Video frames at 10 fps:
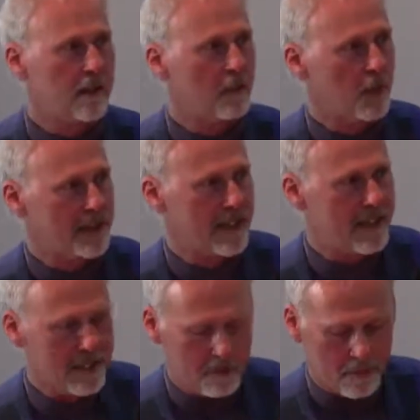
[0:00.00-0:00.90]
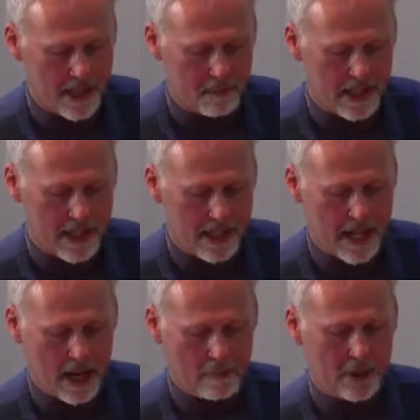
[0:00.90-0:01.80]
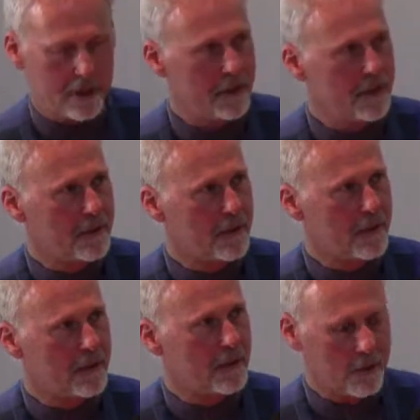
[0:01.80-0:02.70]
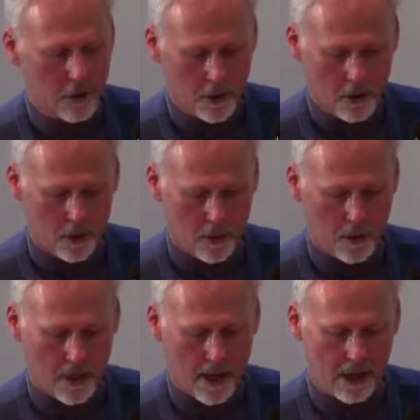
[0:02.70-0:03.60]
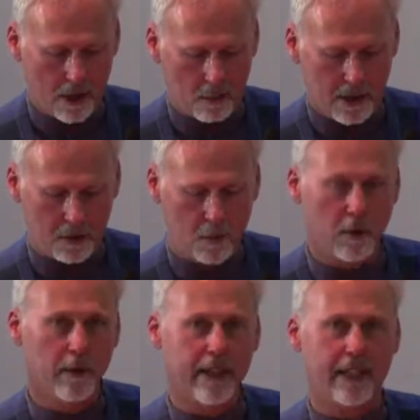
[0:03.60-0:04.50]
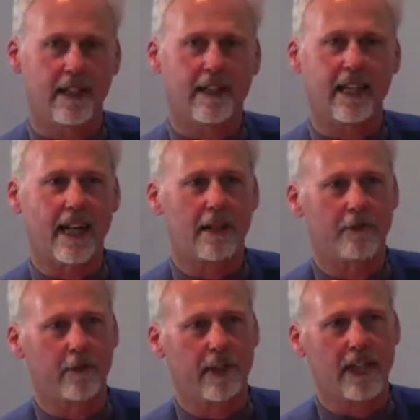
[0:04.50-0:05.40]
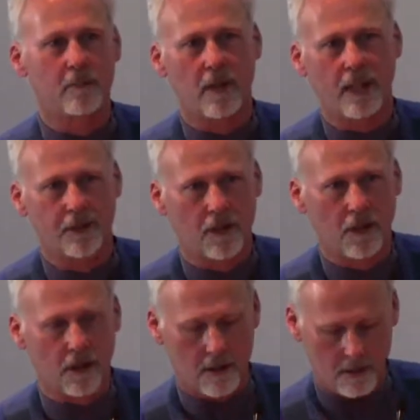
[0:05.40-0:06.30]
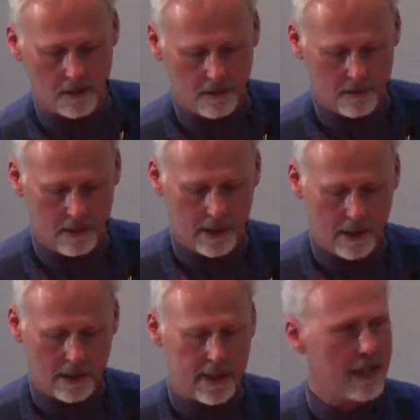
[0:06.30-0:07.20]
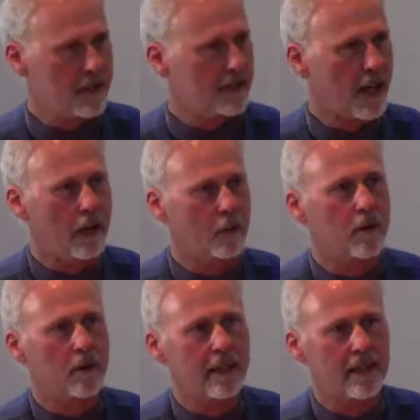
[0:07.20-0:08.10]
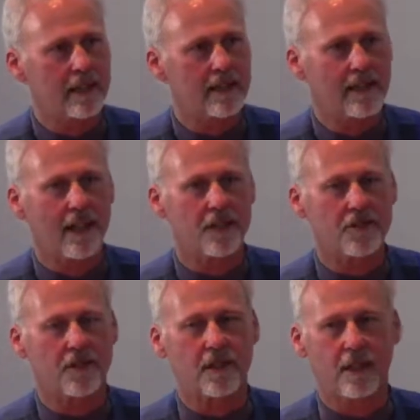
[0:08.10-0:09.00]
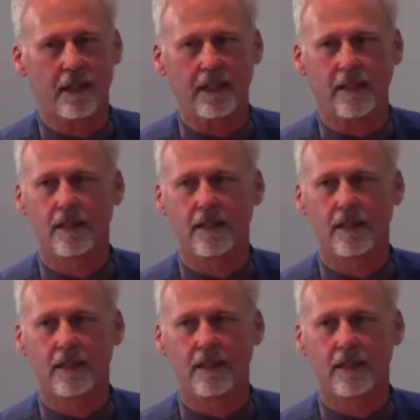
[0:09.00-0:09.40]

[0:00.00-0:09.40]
But did this make me any happier? No, I always worried that I'd forget my song. Yes, I worried constantly.